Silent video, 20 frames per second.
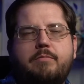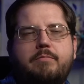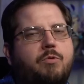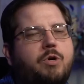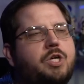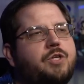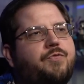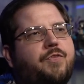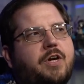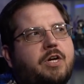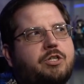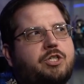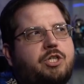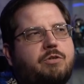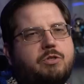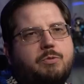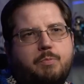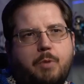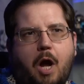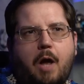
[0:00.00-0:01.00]
Reese figured she
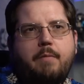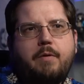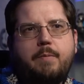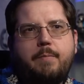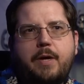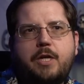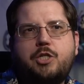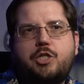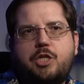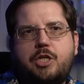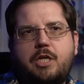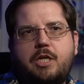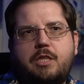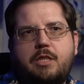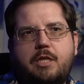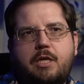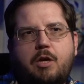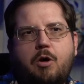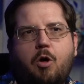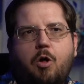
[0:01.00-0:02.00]
was probably mentioning
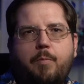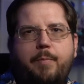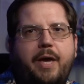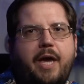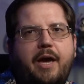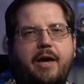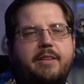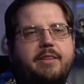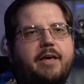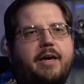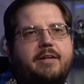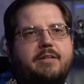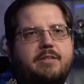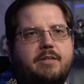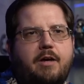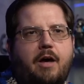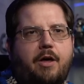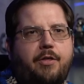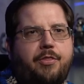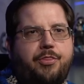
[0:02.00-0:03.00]
the old man, that
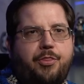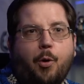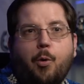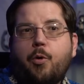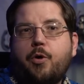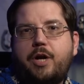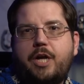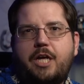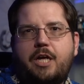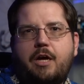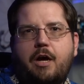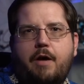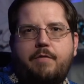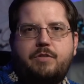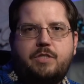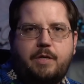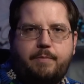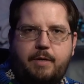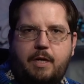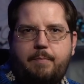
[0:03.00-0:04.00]
authority of
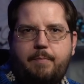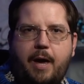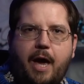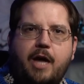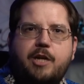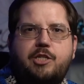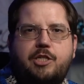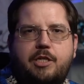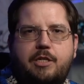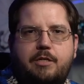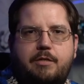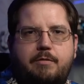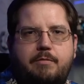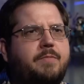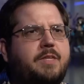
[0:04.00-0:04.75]
summoning magic.